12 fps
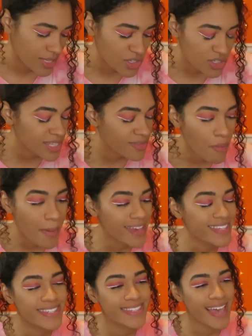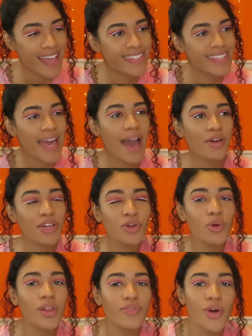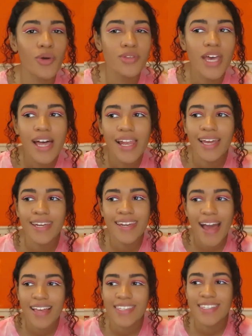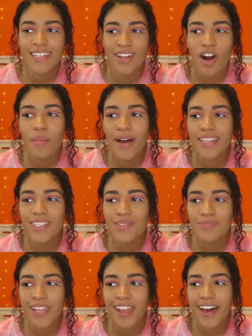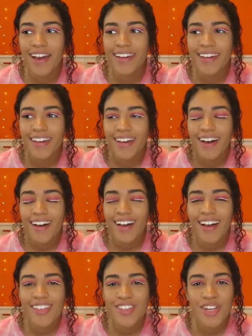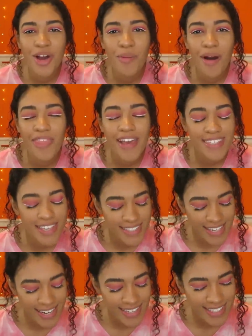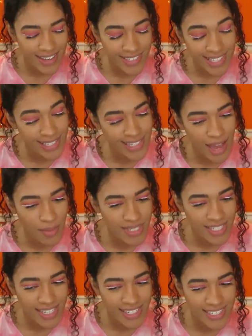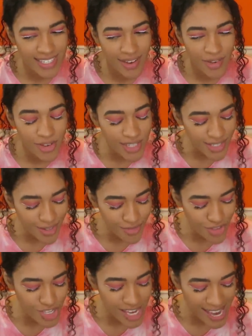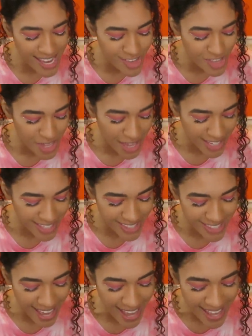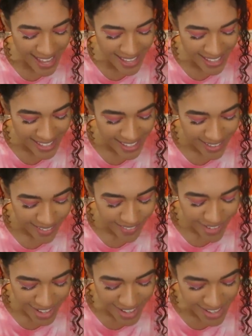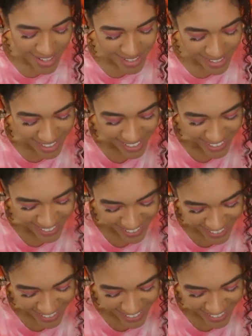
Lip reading: That doesn't even make sense. How can all of those like nasty comments be like, do you know what? They said TNS together, so let's now be TNS together. Things don't change like that. What?